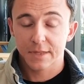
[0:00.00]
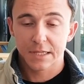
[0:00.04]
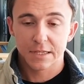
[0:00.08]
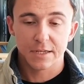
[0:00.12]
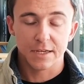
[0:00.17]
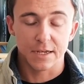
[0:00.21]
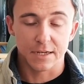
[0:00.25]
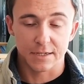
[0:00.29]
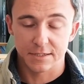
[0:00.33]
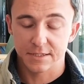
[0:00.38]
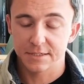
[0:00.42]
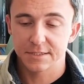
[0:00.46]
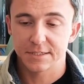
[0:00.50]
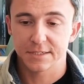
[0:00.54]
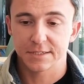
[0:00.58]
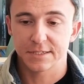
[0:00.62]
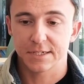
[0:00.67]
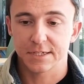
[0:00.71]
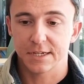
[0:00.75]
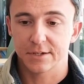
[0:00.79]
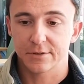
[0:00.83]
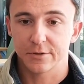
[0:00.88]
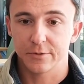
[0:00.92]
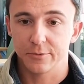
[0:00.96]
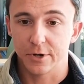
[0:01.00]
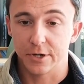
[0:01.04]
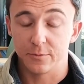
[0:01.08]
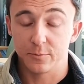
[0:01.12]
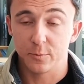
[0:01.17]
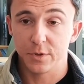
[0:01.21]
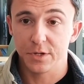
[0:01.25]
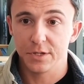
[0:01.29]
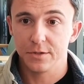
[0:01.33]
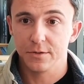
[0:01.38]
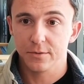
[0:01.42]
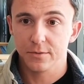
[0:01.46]
Yeah, that's exactly right.
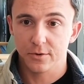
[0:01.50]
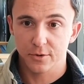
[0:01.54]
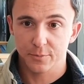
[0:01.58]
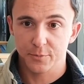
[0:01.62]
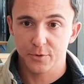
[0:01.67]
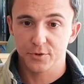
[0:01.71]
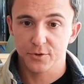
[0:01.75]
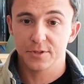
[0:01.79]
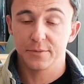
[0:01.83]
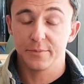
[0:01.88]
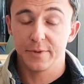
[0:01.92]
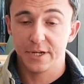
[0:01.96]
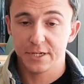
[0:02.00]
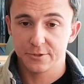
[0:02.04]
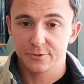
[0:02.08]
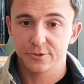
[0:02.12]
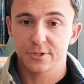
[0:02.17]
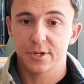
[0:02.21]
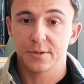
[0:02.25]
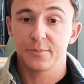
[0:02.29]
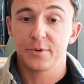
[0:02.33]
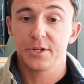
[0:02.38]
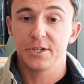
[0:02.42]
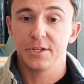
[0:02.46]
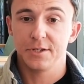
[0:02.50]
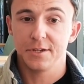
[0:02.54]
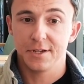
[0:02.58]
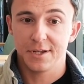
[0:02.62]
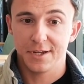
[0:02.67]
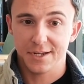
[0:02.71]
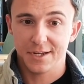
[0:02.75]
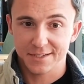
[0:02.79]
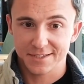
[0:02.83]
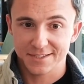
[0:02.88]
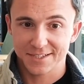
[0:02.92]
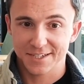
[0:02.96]
We are both the management company
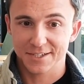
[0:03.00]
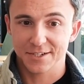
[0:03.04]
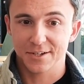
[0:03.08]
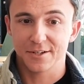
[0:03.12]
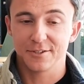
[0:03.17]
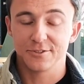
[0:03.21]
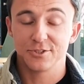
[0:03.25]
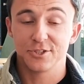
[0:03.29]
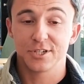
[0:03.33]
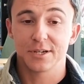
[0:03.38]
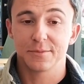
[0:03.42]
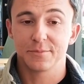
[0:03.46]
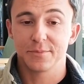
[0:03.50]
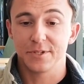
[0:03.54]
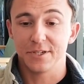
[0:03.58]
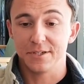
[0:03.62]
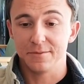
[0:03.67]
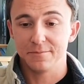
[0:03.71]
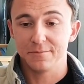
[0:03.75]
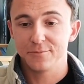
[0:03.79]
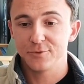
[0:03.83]
and the technology company,